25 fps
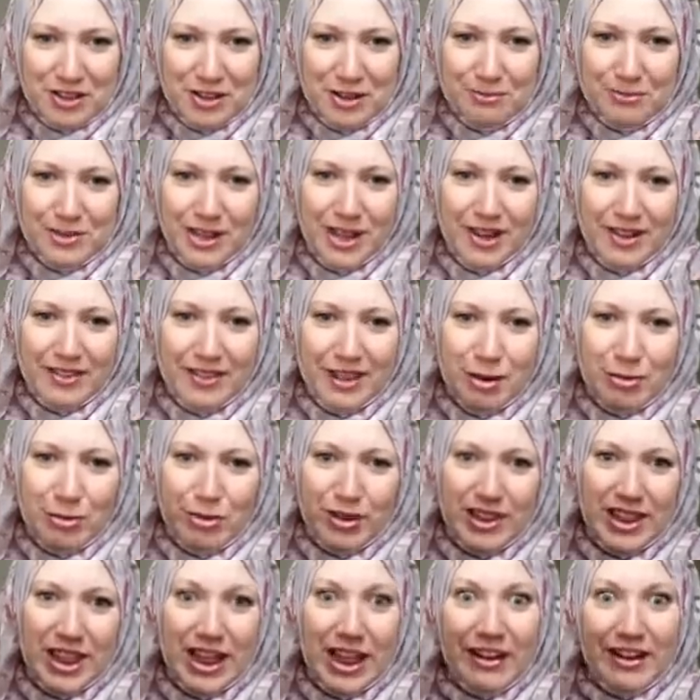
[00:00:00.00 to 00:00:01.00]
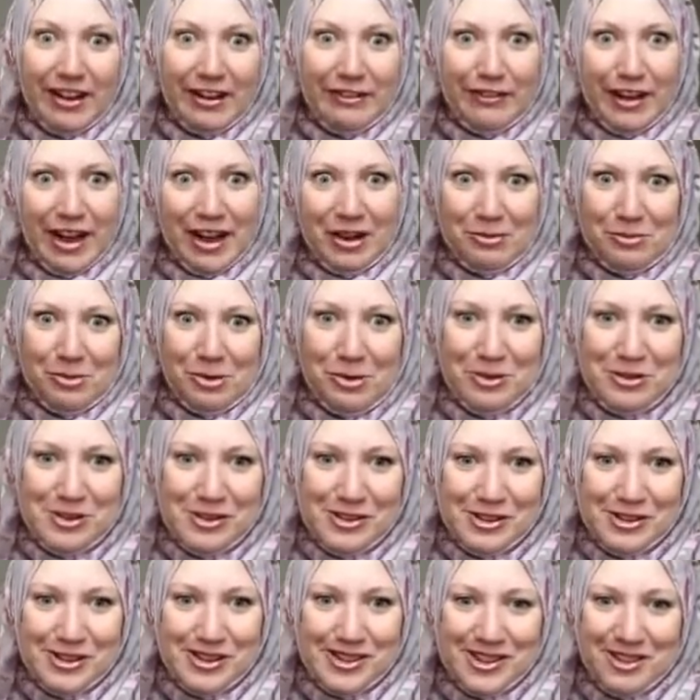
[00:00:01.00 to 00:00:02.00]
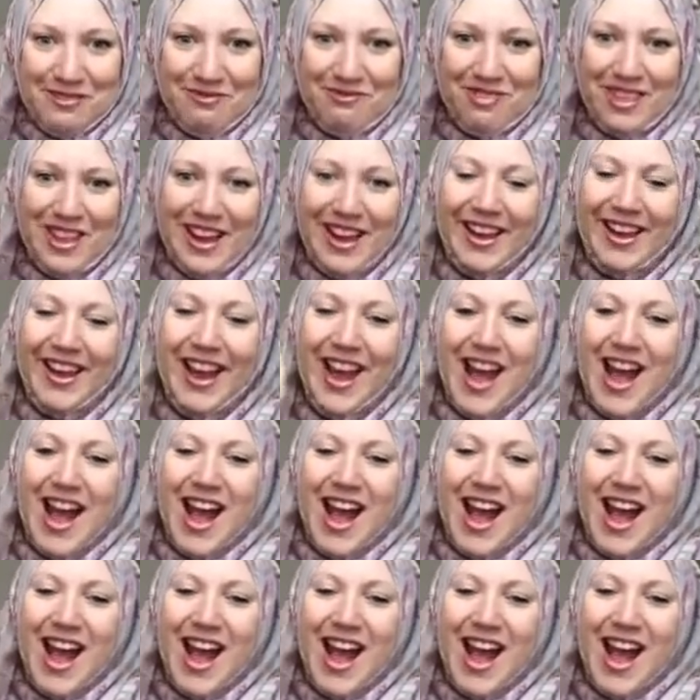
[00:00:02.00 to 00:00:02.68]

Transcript: them like they were live animals or something.